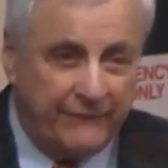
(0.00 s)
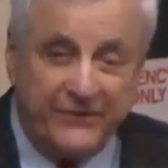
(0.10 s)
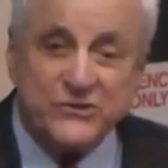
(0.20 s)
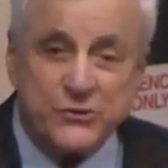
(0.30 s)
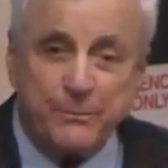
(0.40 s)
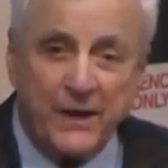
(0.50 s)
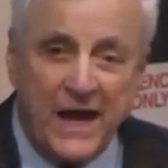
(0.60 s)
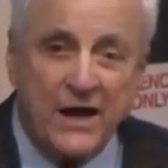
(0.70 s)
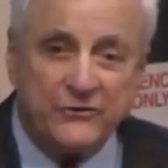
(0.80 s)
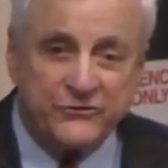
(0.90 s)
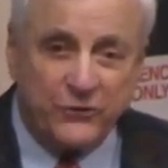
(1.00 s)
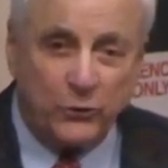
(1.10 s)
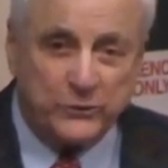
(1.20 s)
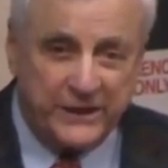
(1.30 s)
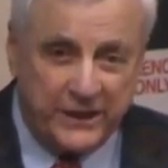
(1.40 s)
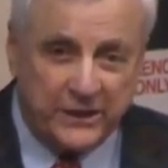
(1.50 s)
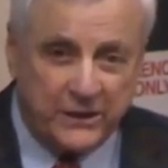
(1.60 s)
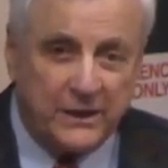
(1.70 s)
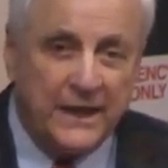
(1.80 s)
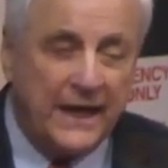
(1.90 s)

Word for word: Fisher Plough sold here,